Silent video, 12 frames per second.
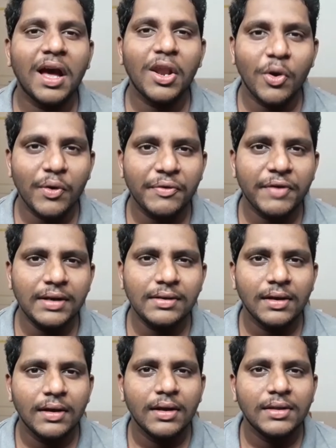hello
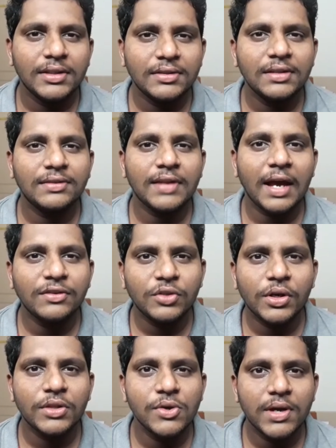everyone. This is Sai
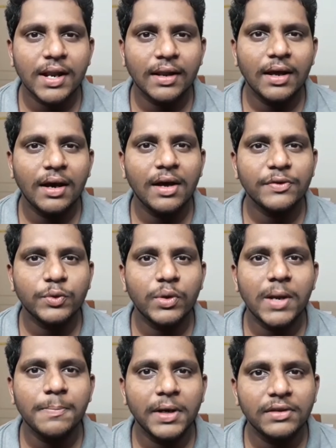Surya Dugirala, a
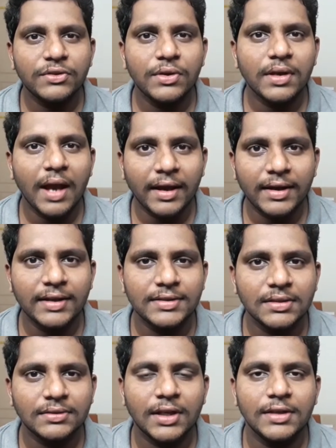student pursuing
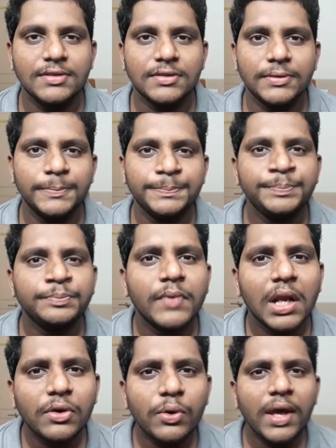agriculture science.
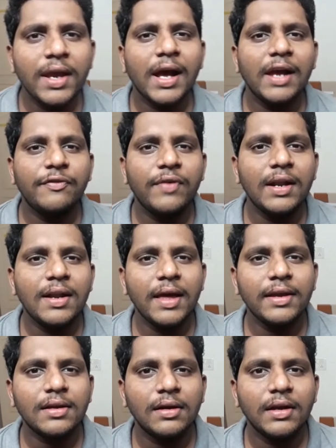Today I felt
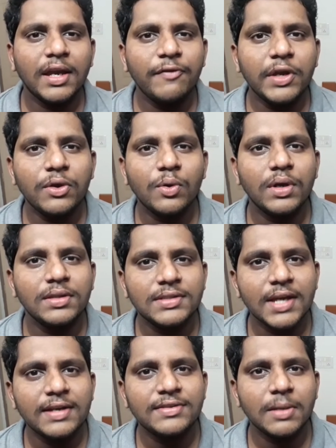like giving you
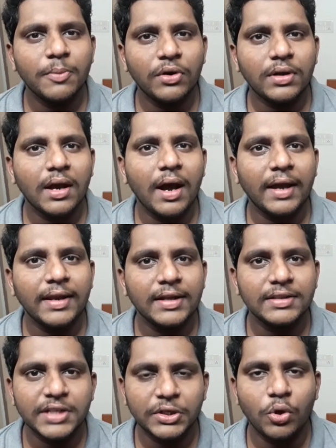insights about
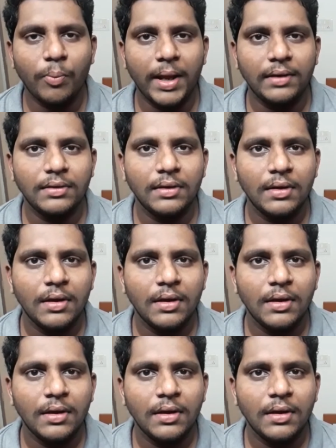agriculture domain.